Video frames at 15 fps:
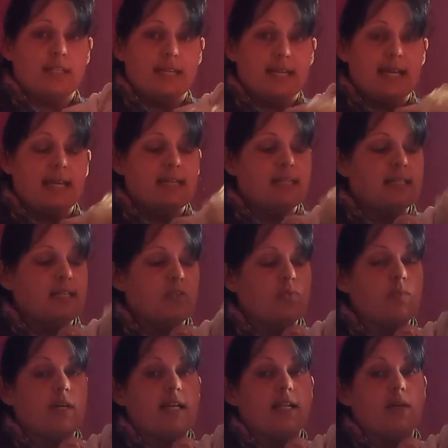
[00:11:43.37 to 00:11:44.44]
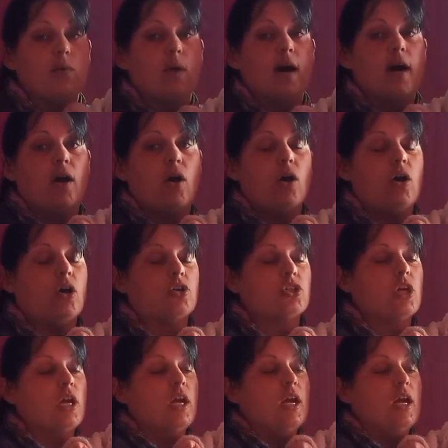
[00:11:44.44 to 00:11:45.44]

your kids is really quite harsh.